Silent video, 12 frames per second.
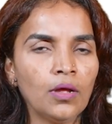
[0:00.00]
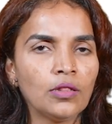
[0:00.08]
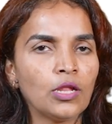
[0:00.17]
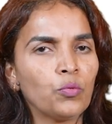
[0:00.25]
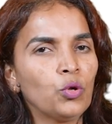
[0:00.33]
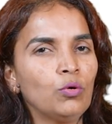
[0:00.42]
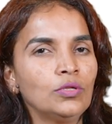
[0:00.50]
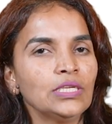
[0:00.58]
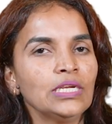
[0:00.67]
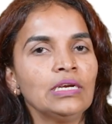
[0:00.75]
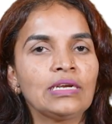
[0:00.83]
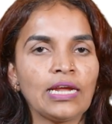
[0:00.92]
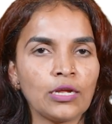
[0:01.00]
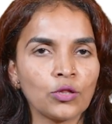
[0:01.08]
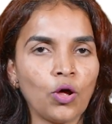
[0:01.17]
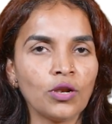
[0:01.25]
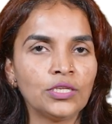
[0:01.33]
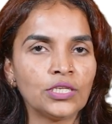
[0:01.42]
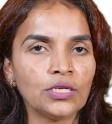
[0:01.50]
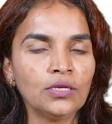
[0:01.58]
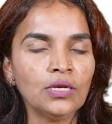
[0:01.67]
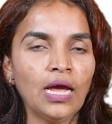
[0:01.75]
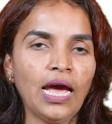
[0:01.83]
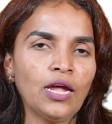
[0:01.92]
Now, using technology,
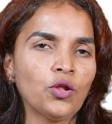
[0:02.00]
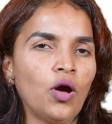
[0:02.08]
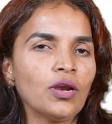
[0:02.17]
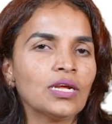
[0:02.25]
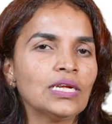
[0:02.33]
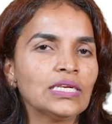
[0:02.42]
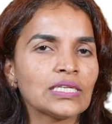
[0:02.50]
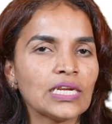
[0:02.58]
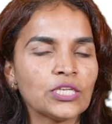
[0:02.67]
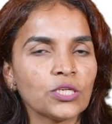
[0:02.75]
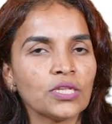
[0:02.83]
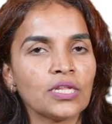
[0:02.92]
an organization